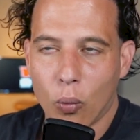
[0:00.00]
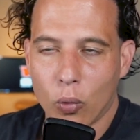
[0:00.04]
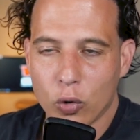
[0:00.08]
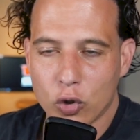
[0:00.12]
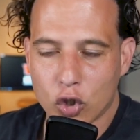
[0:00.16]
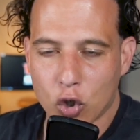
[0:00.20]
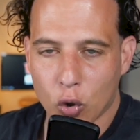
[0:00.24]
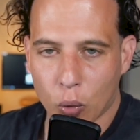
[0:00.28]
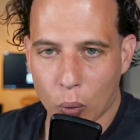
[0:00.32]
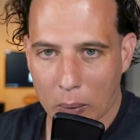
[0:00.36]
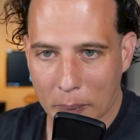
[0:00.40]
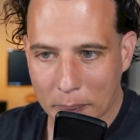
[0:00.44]

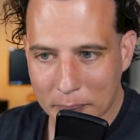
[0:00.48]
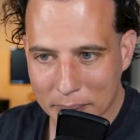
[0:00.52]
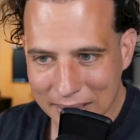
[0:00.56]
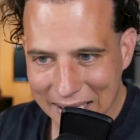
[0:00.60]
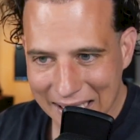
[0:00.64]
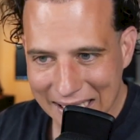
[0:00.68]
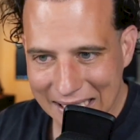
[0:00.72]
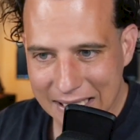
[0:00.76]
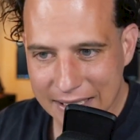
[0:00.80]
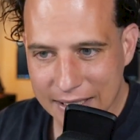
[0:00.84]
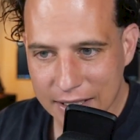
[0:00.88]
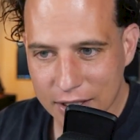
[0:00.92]
to
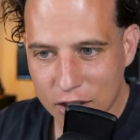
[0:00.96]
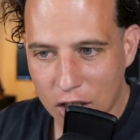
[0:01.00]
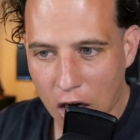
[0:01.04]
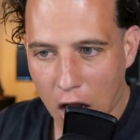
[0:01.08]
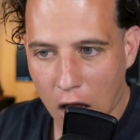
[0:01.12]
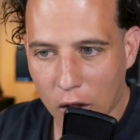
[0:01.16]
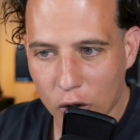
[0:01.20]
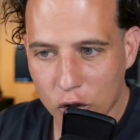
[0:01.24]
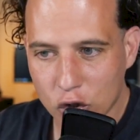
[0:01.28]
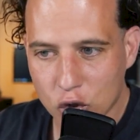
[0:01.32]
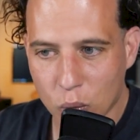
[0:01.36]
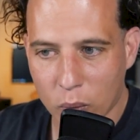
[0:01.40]
replace the
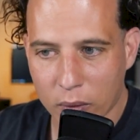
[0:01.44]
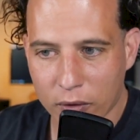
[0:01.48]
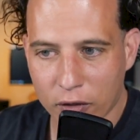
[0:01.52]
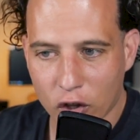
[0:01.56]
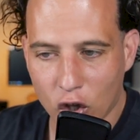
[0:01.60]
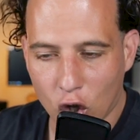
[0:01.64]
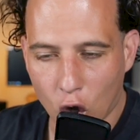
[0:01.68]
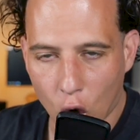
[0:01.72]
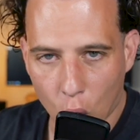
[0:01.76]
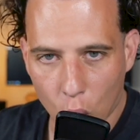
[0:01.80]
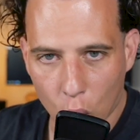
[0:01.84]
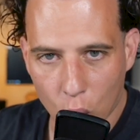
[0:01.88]
dollars
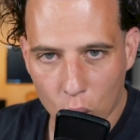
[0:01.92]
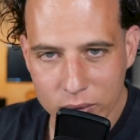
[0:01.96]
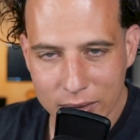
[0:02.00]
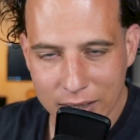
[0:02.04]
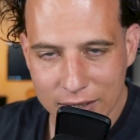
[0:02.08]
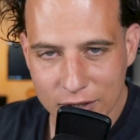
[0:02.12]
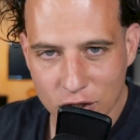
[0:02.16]
with gold